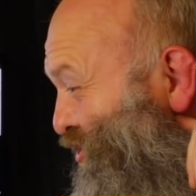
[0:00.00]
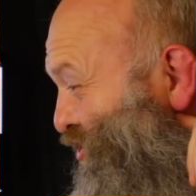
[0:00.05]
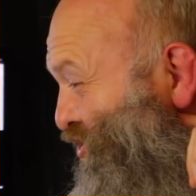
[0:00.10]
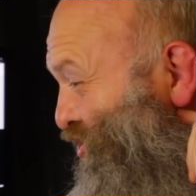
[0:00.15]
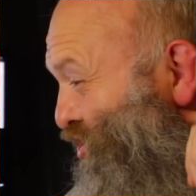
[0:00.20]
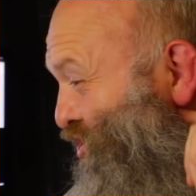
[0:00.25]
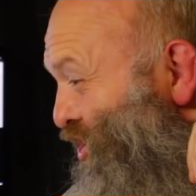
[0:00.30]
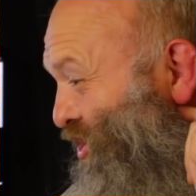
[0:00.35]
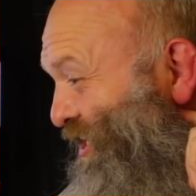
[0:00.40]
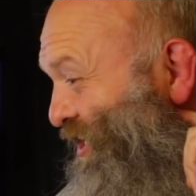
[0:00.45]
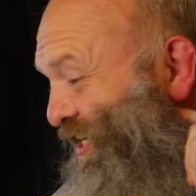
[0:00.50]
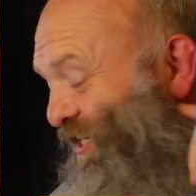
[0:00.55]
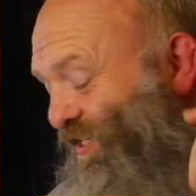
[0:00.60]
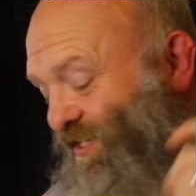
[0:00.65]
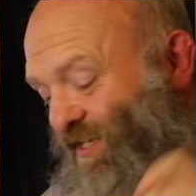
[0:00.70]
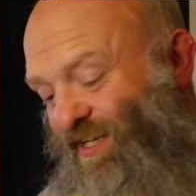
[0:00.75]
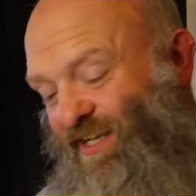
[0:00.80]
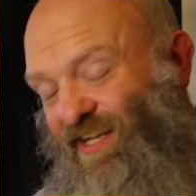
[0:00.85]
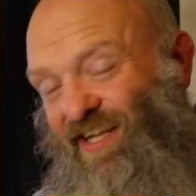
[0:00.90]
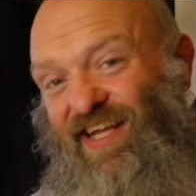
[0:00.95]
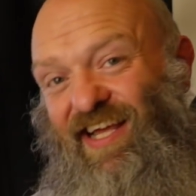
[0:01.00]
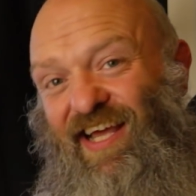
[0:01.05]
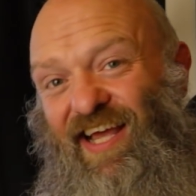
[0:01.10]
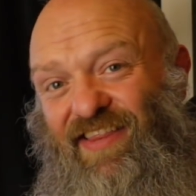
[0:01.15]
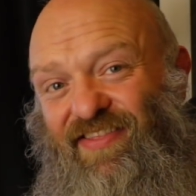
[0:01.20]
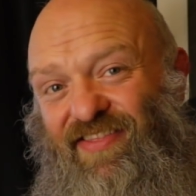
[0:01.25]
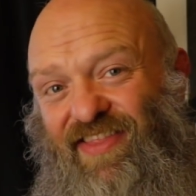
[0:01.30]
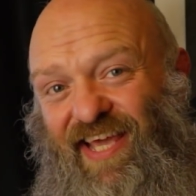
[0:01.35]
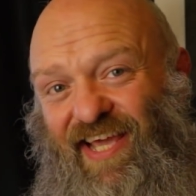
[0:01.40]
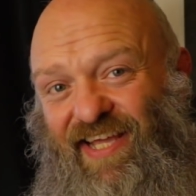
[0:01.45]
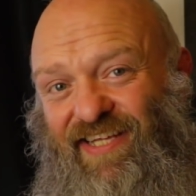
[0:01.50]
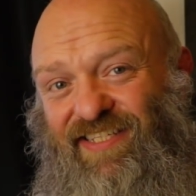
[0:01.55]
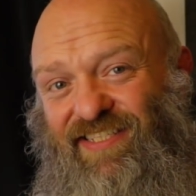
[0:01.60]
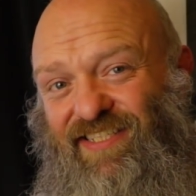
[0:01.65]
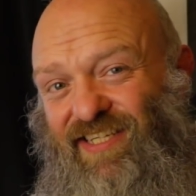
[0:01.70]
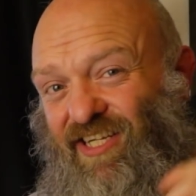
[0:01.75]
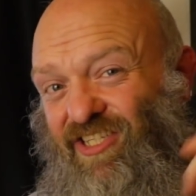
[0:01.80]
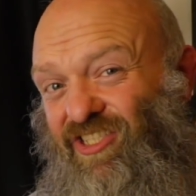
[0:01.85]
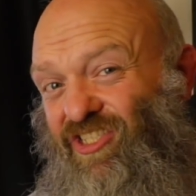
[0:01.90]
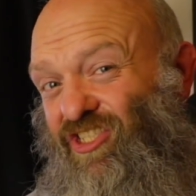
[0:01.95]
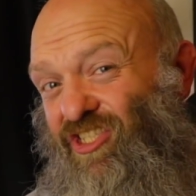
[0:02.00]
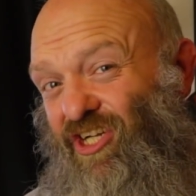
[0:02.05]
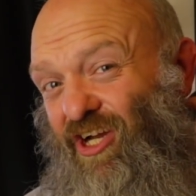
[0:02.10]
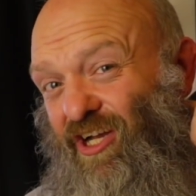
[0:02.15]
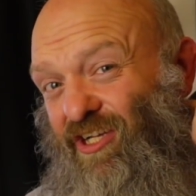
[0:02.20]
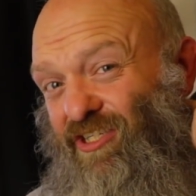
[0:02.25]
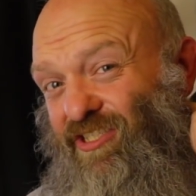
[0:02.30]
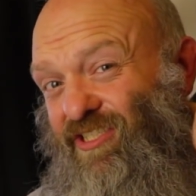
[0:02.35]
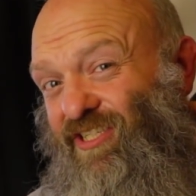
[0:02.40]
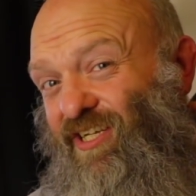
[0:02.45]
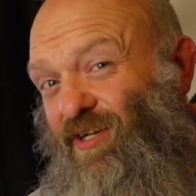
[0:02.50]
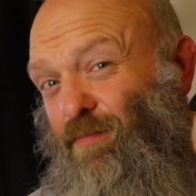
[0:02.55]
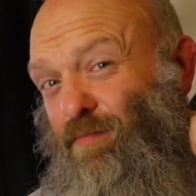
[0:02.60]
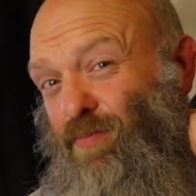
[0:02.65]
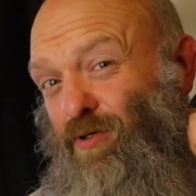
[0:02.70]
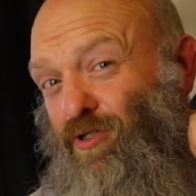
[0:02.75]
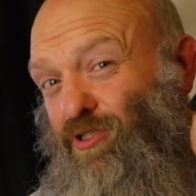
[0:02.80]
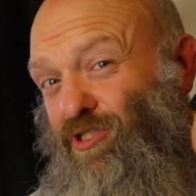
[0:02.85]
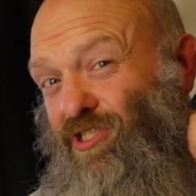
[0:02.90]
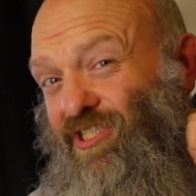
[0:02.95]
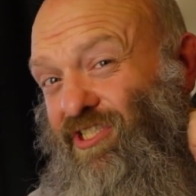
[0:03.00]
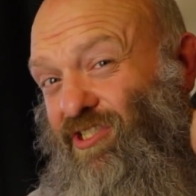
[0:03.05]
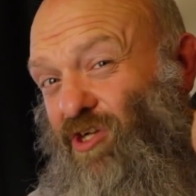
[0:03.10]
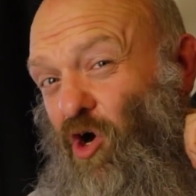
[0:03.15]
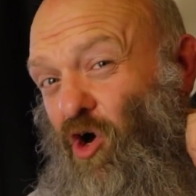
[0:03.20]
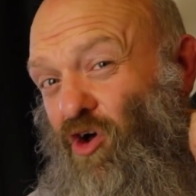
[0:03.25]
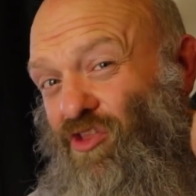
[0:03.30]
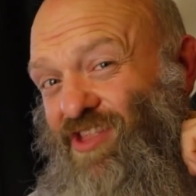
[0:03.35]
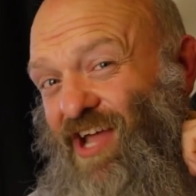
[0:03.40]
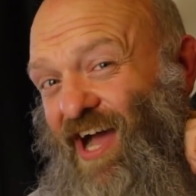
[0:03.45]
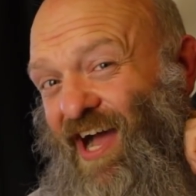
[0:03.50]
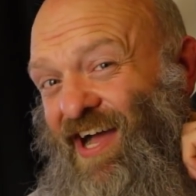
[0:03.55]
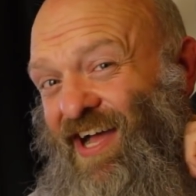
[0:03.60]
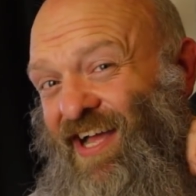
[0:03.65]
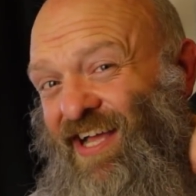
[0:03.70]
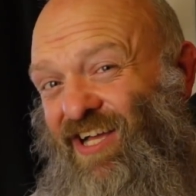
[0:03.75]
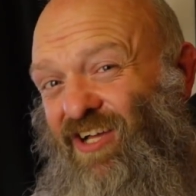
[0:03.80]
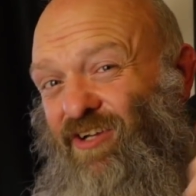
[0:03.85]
jawline, and this just pushes on that.